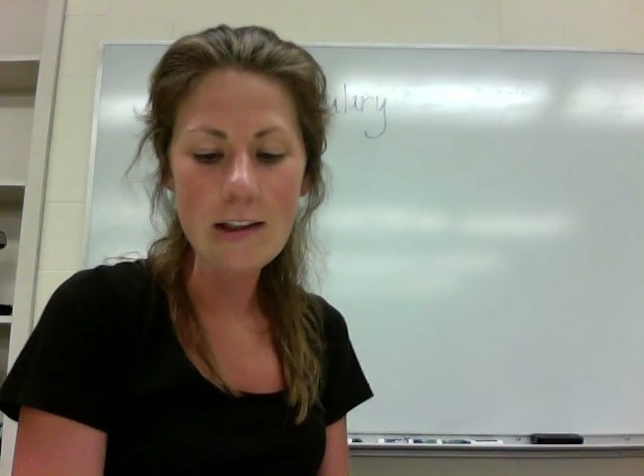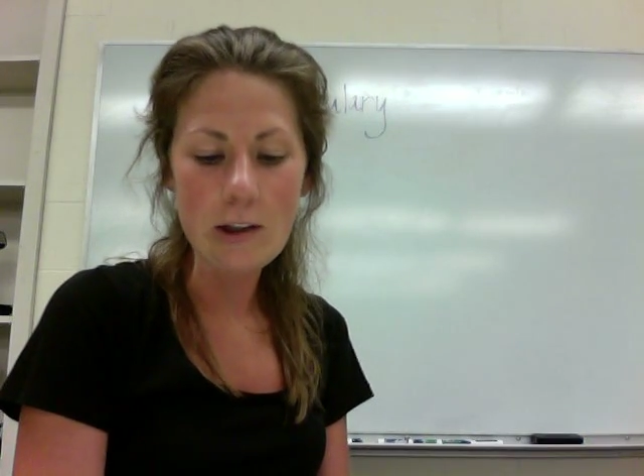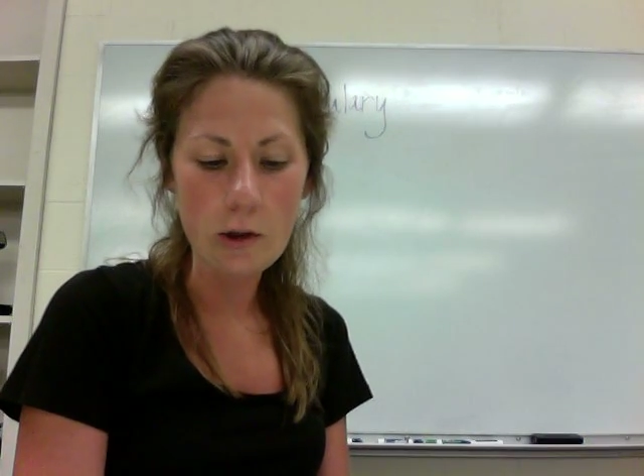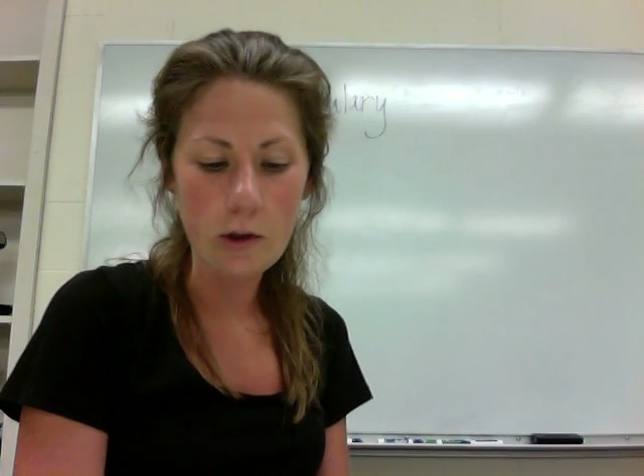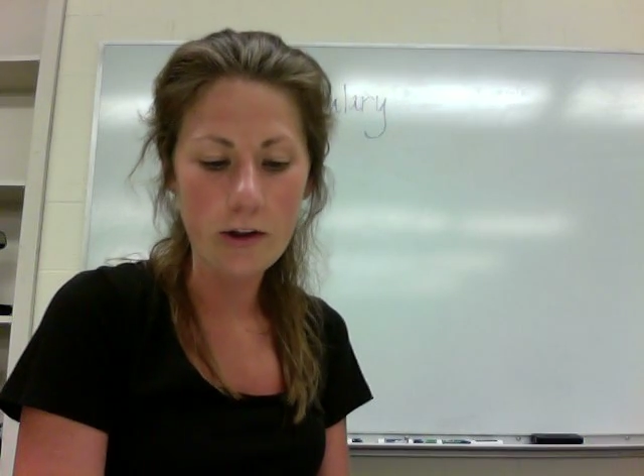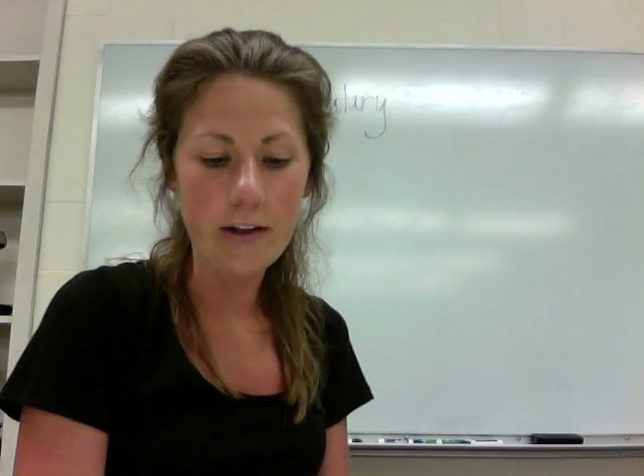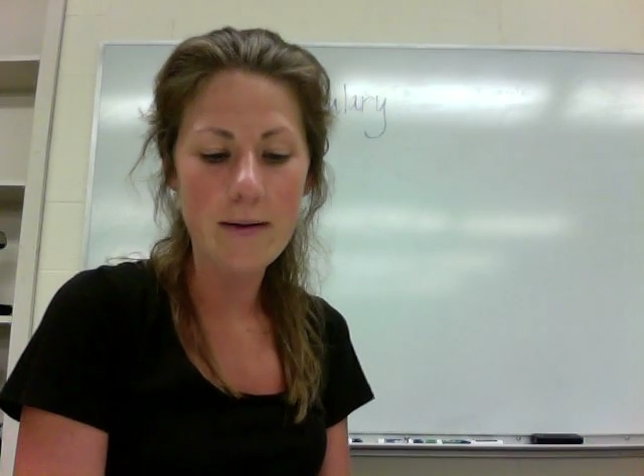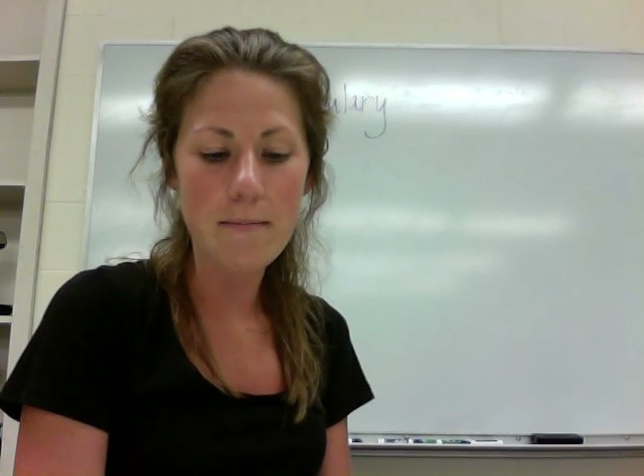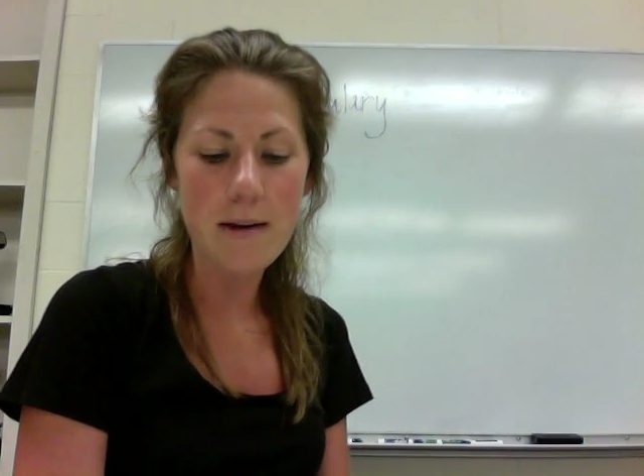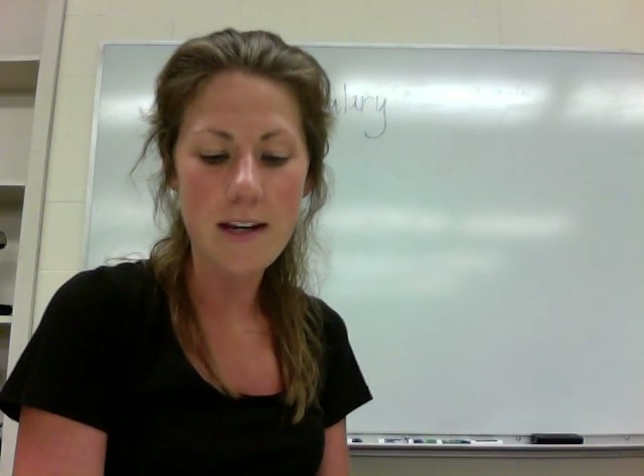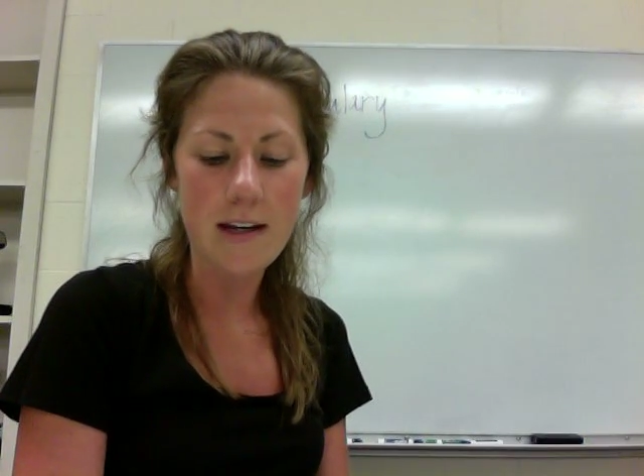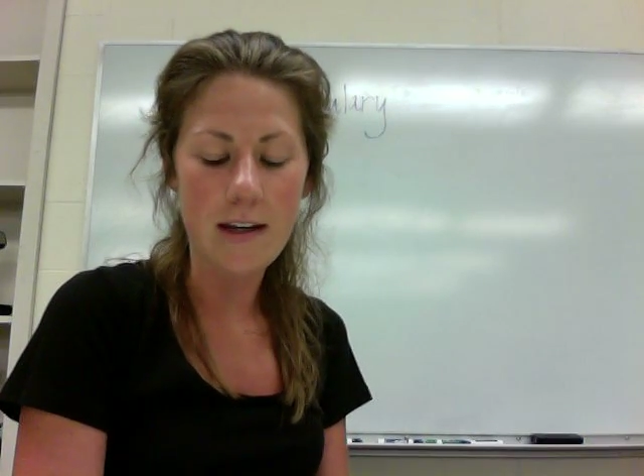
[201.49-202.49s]
learn the
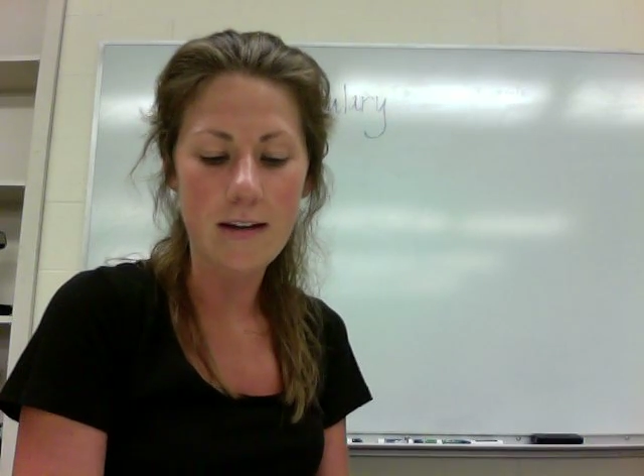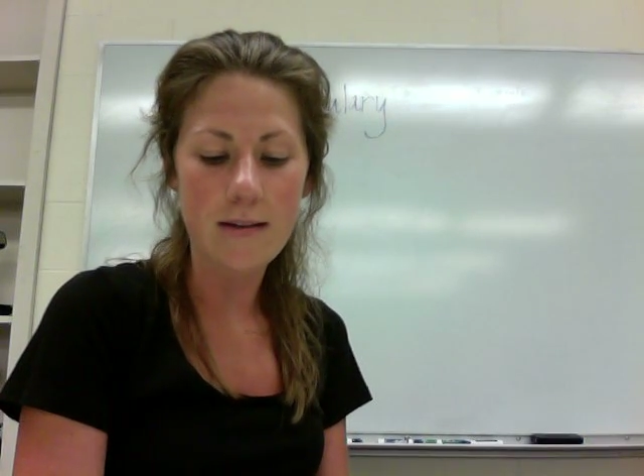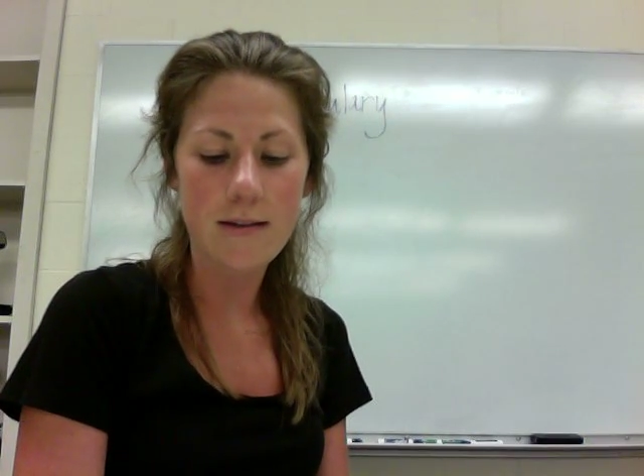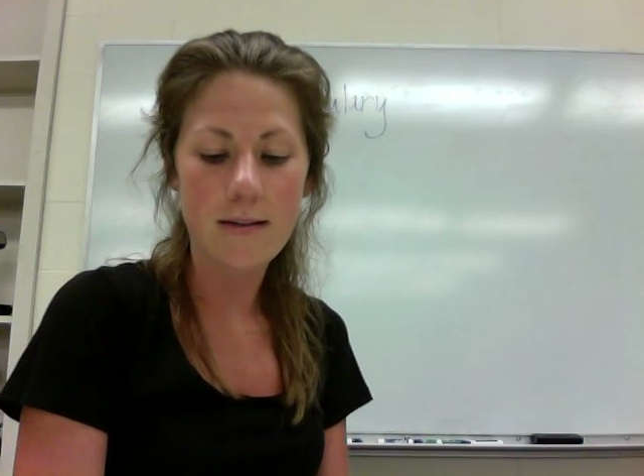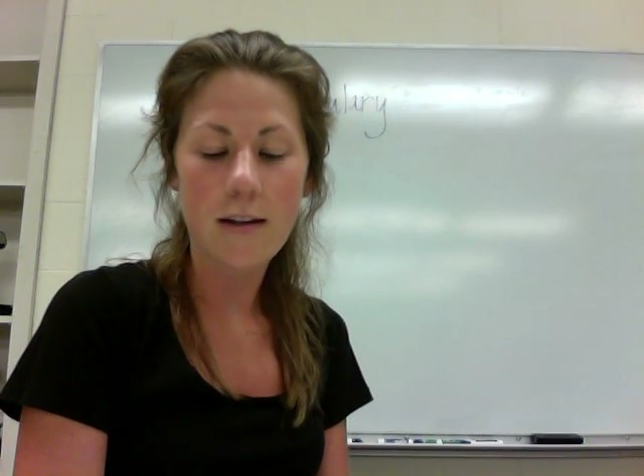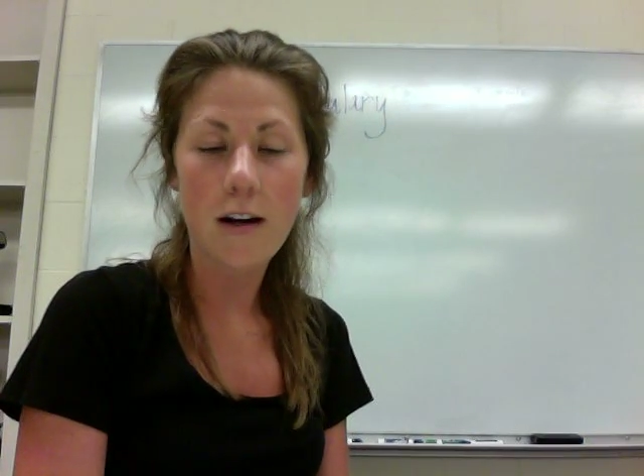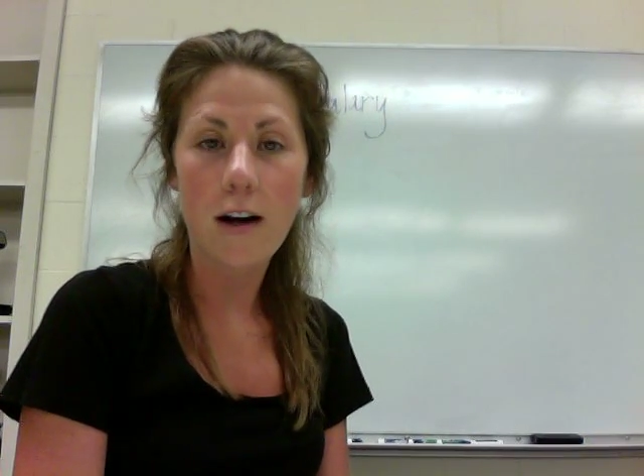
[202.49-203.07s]
meanings